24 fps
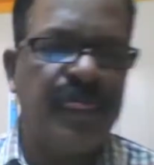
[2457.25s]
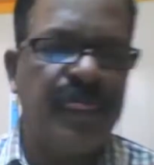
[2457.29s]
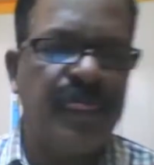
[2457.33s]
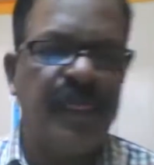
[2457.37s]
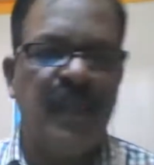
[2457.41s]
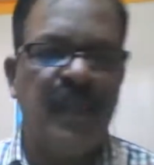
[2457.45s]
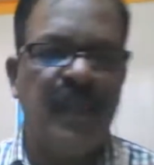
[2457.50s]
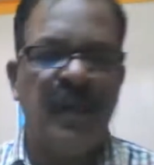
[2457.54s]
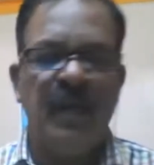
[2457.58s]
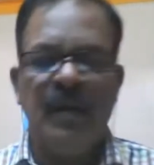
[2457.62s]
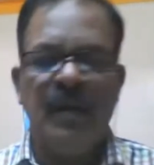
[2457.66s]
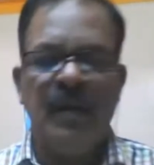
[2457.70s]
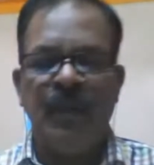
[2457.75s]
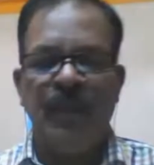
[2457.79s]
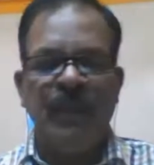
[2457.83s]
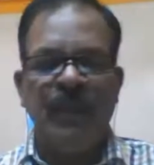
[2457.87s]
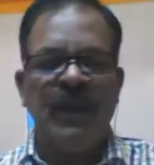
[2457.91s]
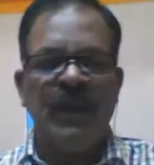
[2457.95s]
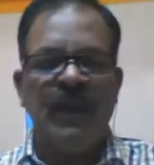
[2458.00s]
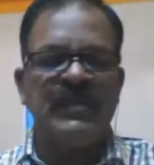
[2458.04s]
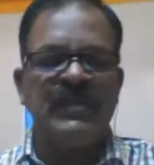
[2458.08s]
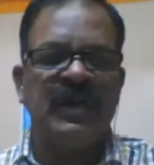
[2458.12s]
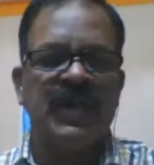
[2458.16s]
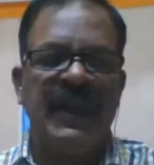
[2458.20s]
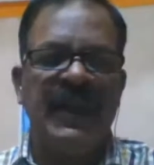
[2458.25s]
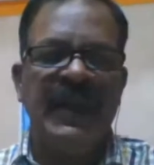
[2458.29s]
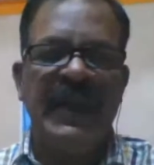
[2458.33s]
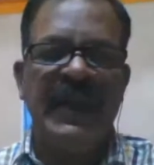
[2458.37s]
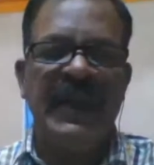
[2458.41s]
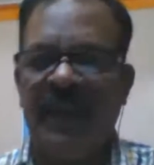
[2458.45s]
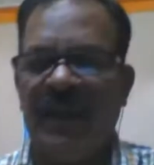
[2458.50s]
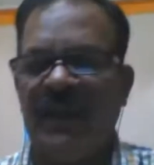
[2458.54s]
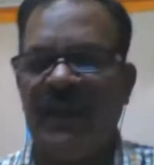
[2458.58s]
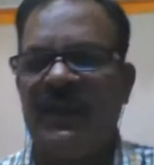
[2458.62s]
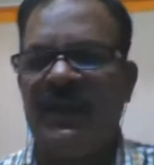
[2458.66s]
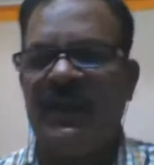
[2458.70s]
uh, population
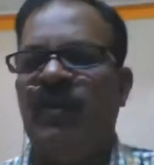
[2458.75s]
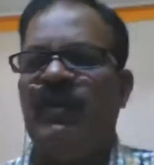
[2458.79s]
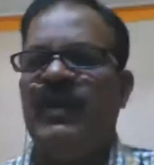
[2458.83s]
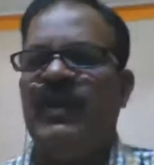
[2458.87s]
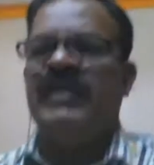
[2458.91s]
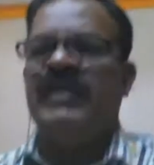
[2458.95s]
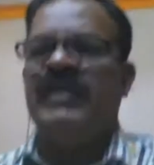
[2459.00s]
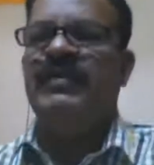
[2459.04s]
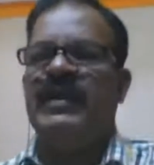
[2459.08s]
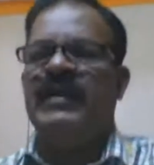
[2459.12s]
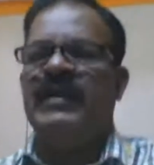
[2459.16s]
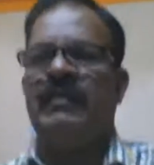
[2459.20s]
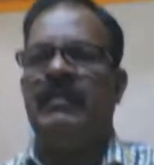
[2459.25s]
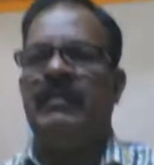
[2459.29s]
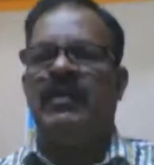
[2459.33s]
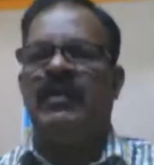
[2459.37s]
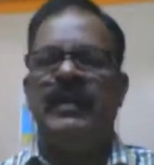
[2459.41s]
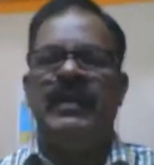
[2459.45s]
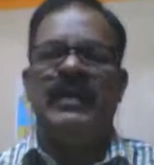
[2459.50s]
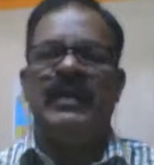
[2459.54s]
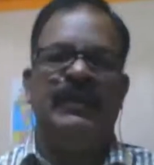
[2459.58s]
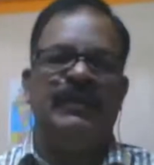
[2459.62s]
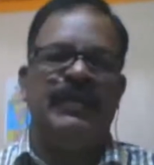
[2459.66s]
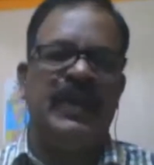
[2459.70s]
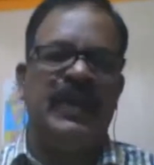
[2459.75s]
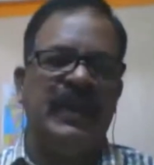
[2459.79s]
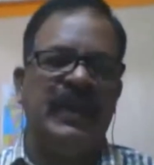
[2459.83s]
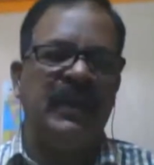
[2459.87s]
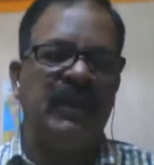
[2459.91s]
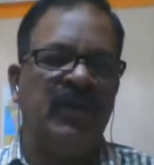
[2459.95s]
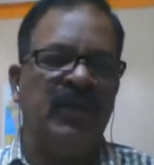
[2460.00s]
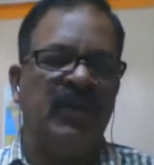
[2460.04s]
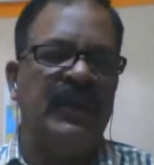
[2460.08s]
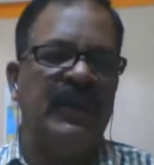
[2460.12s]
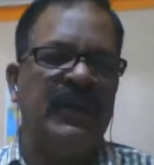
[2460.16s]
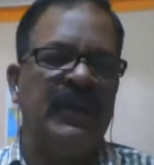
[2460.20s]
another theory has been developed by different
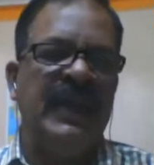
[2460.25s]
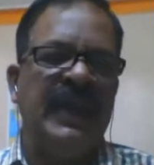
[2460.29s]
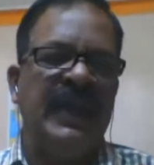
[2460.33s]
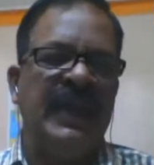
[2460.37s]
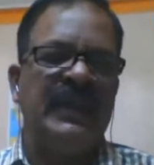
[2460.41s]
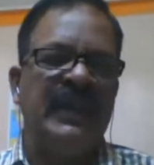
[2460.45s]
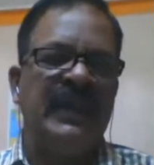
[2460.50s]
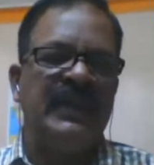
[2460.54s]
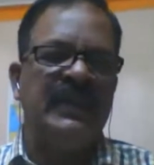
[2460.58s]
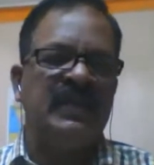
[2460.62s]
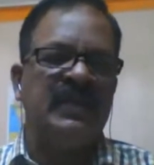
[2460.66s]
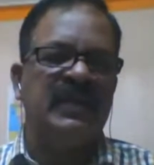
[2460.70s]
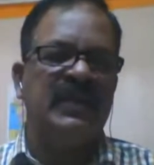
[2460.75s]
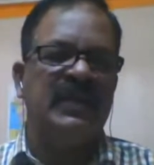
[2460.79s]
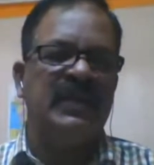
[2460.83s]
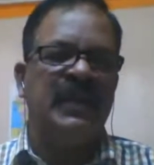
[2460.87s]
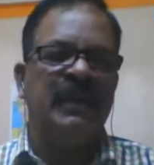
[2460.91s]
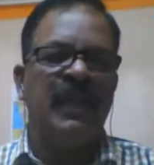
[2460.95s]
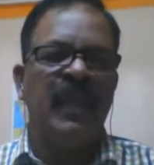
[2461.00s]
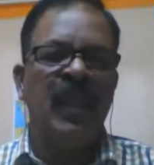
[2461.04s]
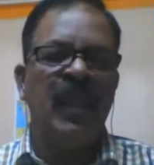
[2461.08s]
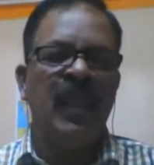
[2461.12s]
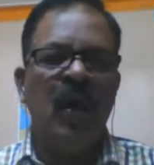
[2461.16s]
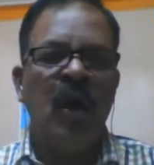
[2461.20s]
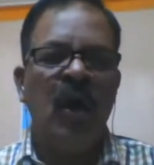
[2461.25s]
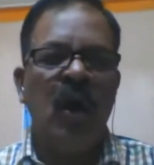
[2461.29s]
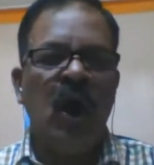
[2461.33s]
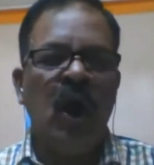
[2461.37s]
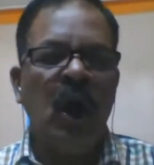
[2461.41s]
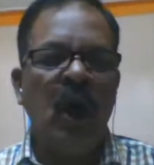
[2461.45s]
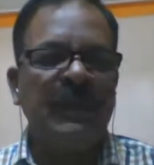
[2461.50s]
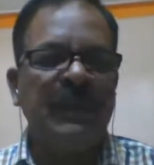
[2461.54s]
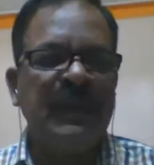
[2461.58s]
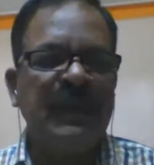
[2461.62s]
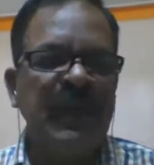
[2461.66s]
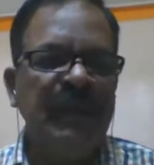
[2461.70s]
economists like that is called the
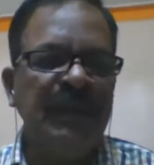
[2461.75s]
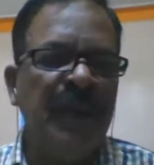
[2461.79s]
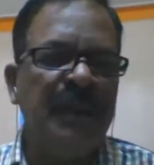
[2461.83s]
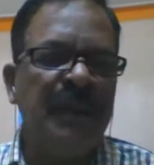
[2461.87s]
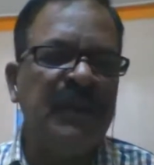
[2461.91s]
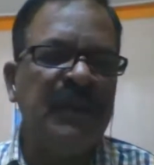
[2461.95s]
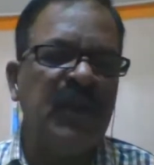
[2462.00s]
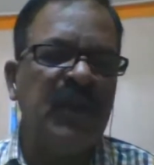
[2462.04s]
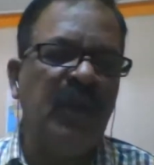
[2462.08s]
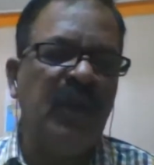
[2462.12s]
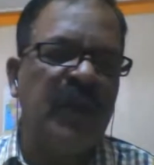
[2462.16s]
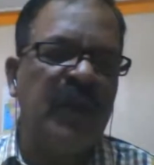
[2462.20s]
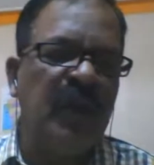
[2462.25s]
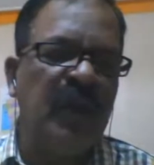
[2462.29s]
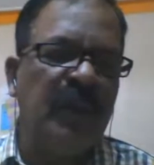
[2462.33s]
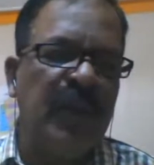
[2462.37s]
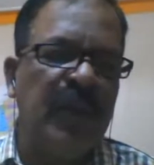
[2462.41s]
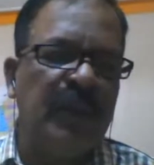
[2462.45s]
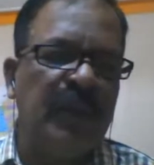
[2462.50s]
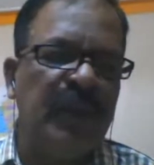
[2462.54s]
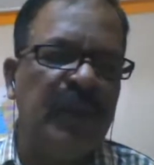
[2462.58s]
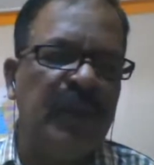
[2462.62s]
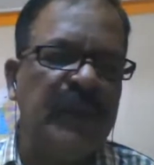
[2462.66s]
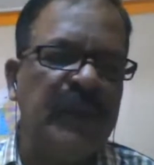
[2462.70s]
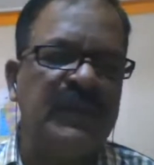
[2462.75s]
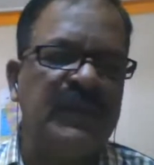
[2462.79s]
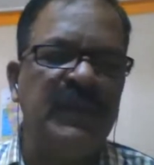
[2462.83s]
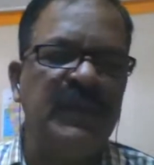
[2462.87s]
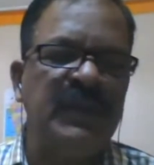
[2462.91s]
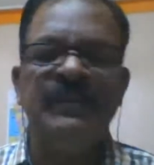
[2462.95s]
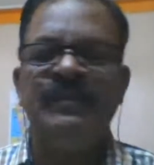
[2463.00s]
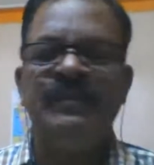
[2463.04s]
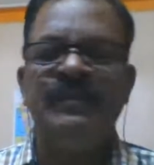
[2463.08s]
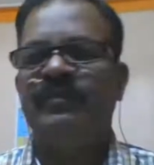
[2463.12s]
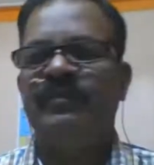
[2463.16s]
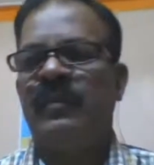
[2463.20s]
optimum theory of population
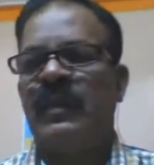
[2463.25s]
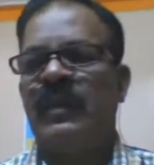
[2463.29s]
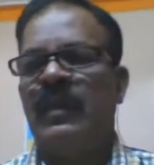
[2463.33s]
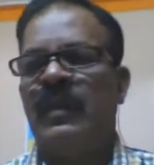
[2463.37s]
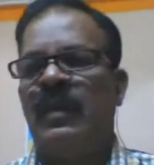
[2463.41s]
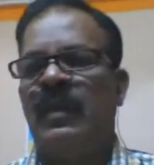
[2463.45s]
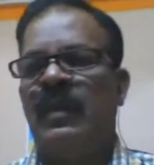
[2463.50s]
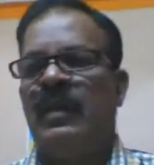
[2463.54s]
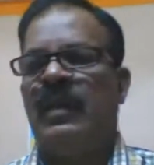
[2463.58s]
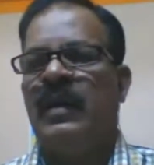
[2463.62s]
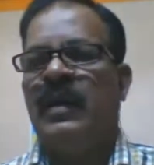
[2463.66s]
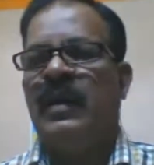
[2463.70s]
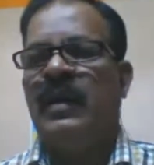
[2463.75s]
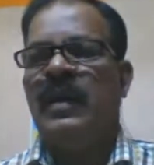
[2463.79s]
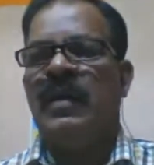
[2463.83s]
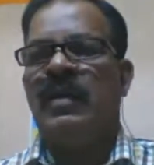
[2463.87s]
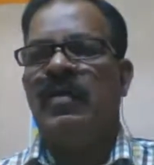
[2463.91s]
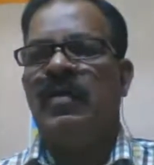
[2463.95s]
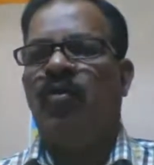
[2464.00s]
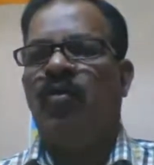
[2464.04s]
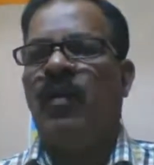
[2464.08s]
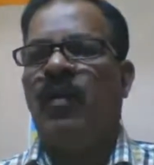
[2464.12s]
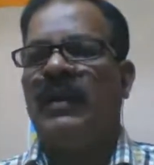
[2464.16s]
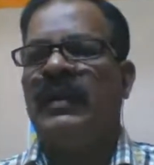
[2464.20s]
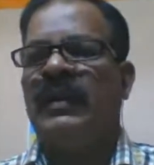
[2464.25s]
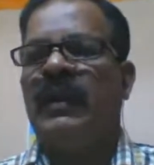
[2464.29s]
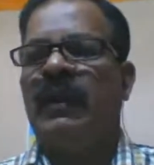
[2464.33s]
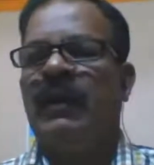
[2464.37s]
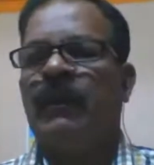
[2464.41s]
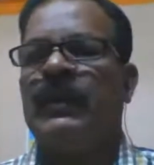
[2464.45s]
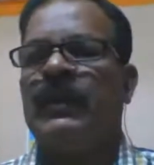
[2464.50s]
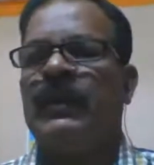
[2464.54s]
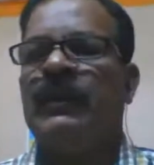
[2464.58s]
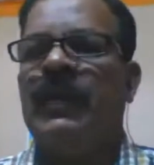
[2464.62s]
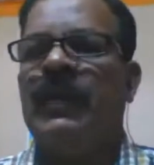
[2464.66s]
and what the optimum